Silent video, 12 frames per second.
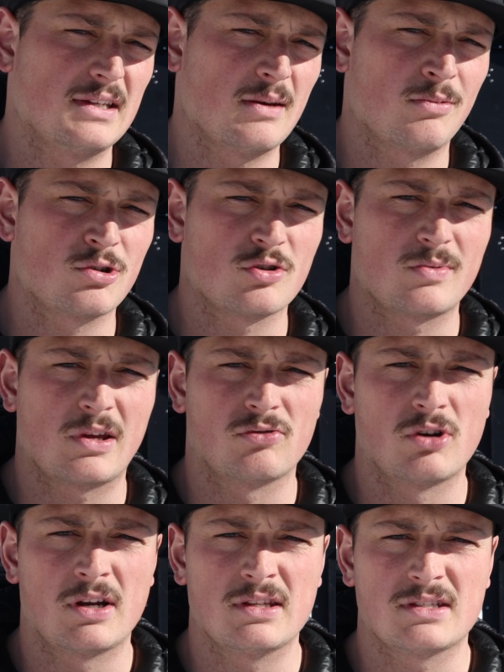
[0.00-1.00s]
of temperatures we
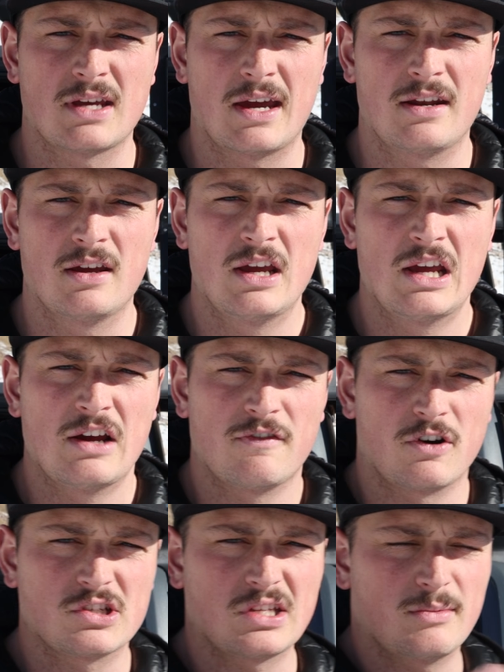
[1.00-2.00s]
can run inside.
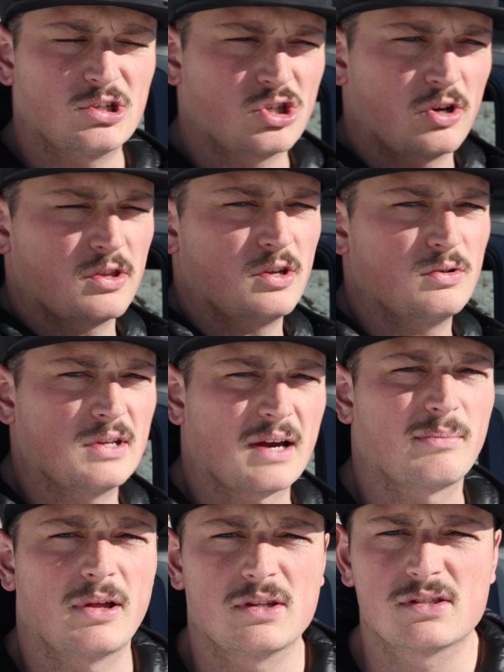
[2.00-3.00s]
First, let me show you the new
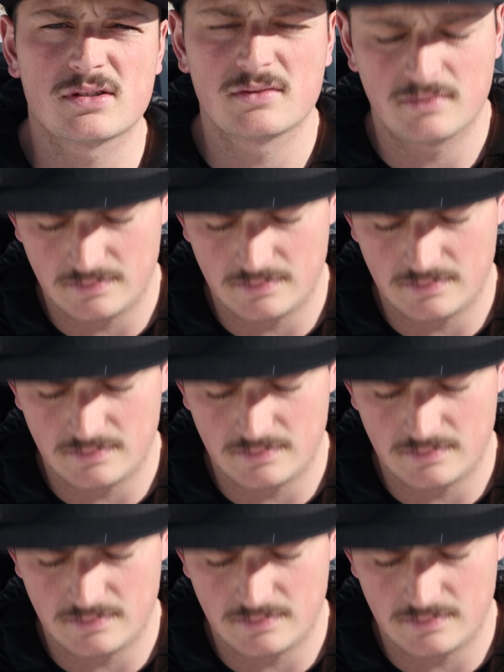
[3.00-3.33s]
deck plates.